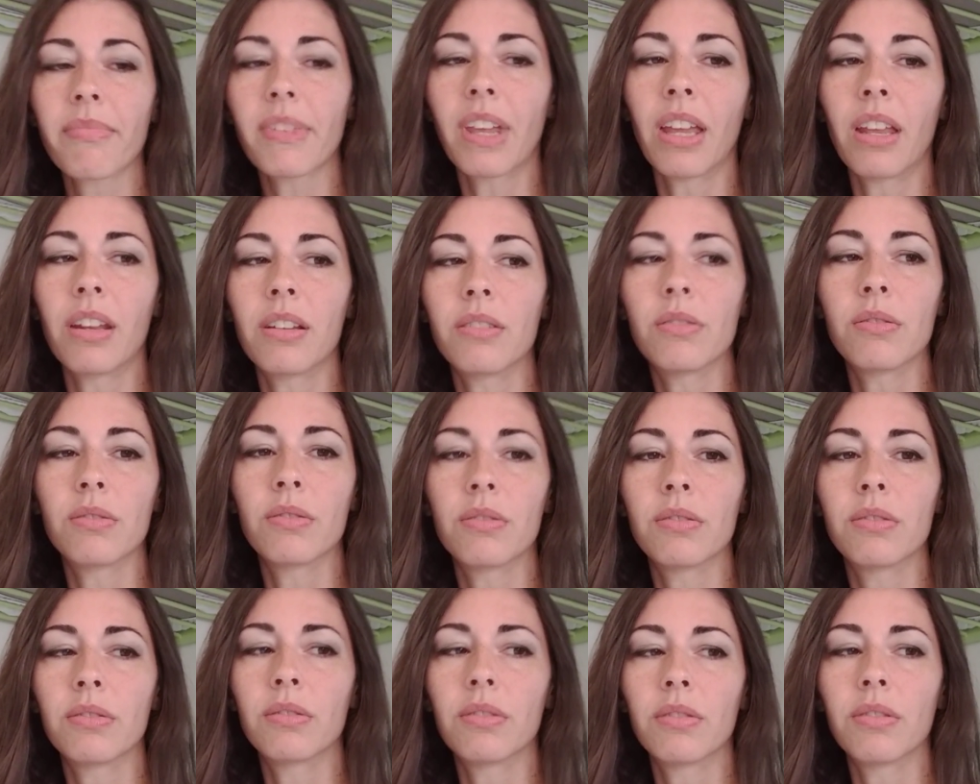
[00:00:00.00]
and
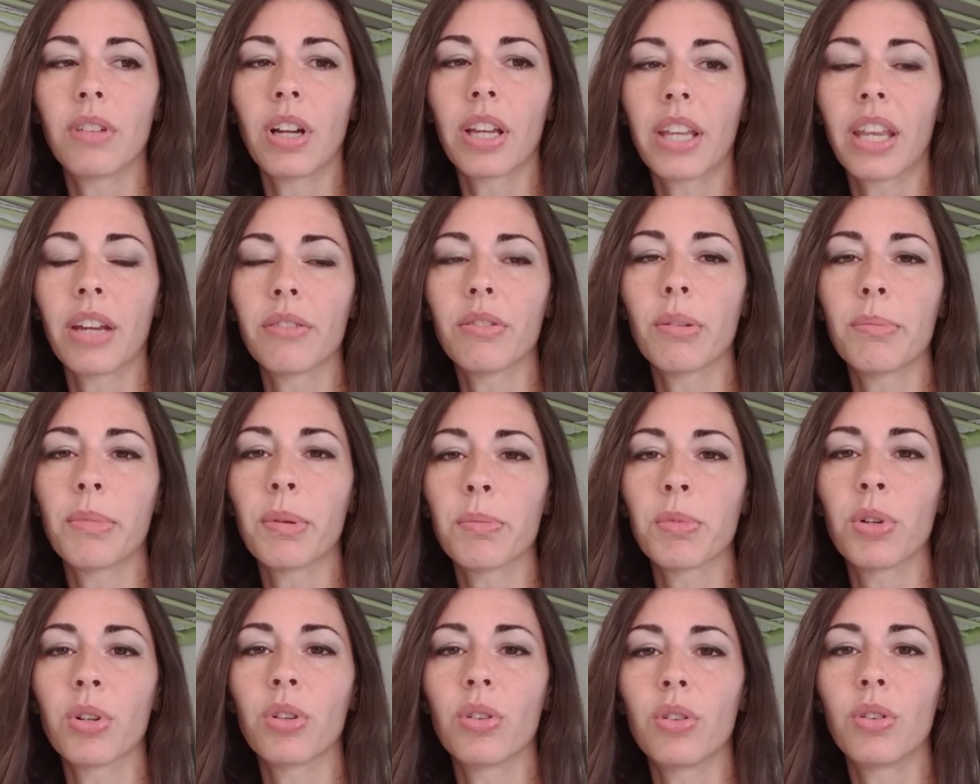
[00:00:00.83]
I can't
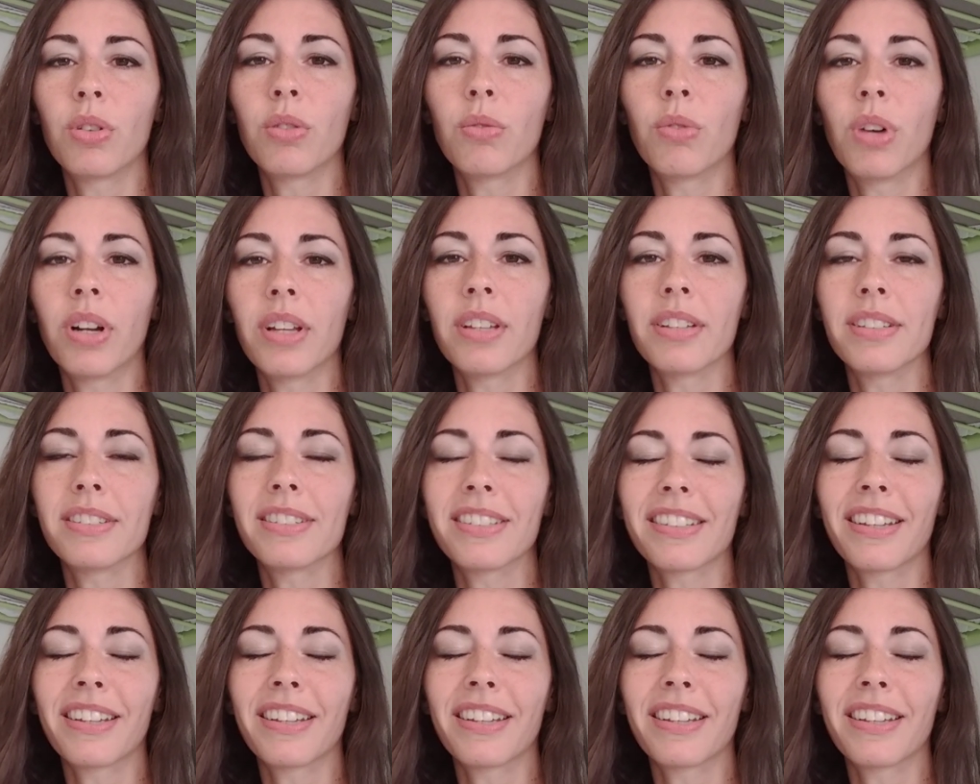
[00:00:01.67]
remember who it was.